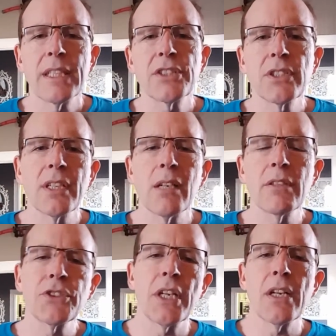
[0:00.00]
stood on
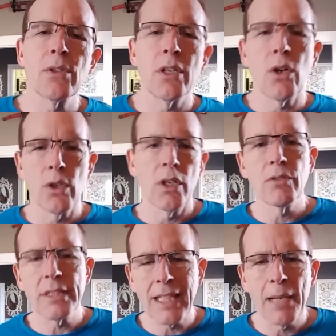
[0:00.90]
a chair or
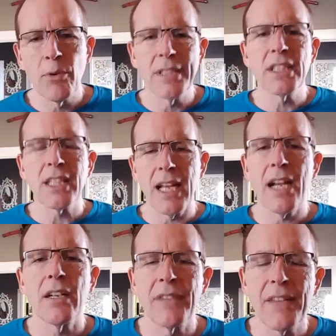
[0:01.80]
on a table and
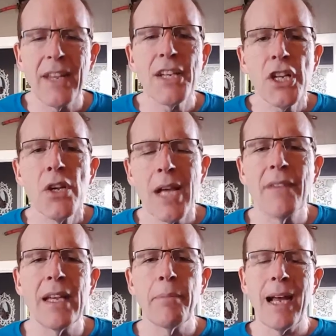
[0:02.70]
declared that they do have
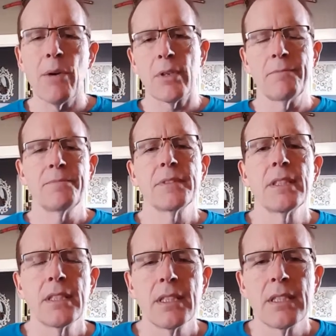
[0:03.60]
that power.
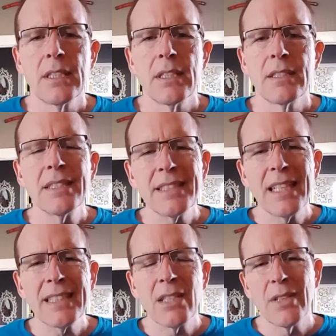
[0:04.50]
Now, see,
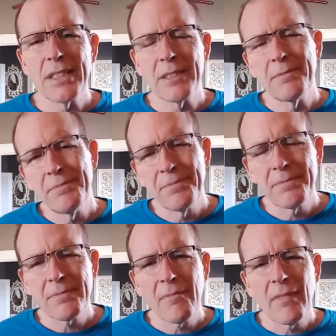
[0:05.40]
that's interesting.
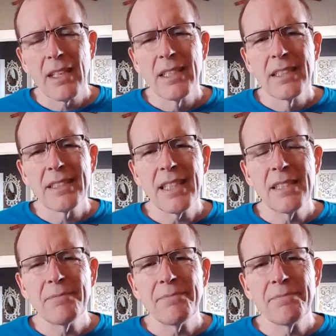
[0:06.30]

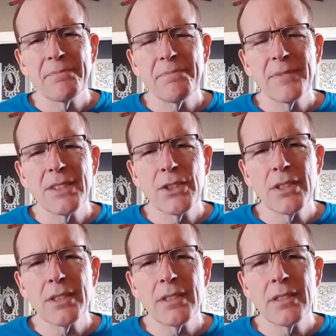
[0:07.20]
See,
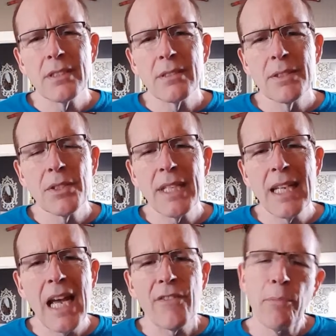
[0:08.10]
you
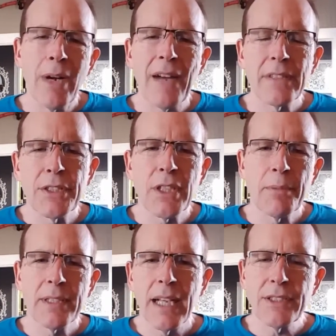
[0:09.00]
can't have a private
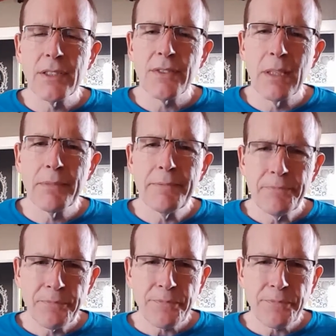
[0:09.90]
interpretation of something.